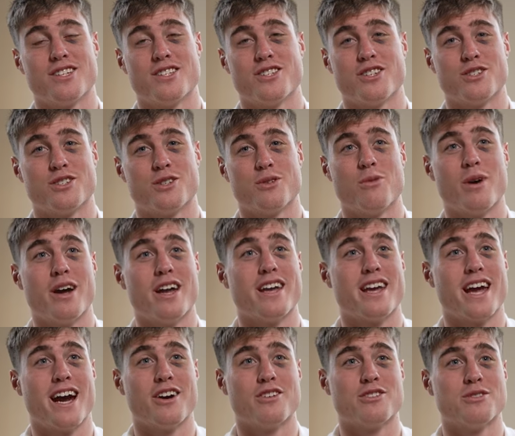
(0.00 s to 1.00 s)
just the way he
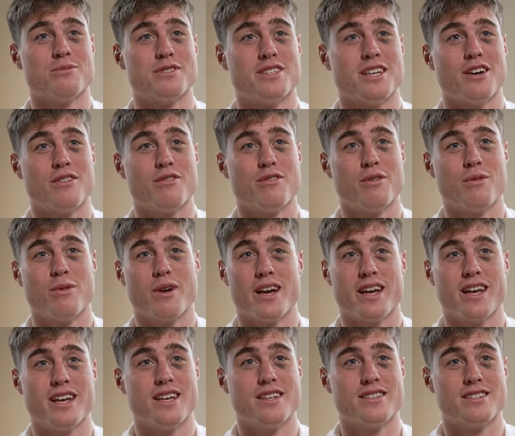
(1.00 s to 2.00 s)
carries himself, the
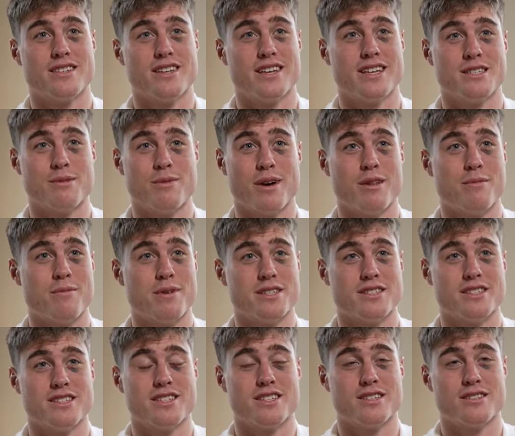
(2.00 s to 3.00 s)
way he's about the
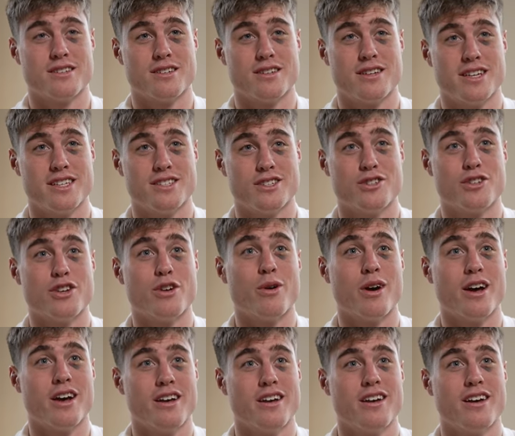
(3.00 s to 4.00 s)
business. He's a
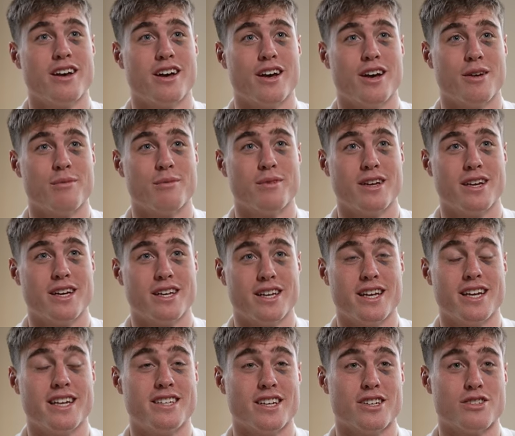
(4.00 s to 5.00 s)
doer.
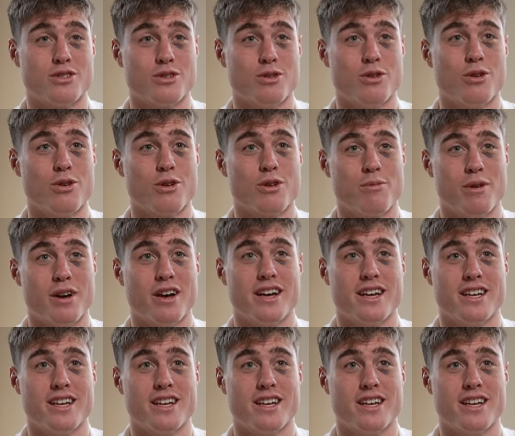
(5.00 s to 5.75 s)
He does talk, but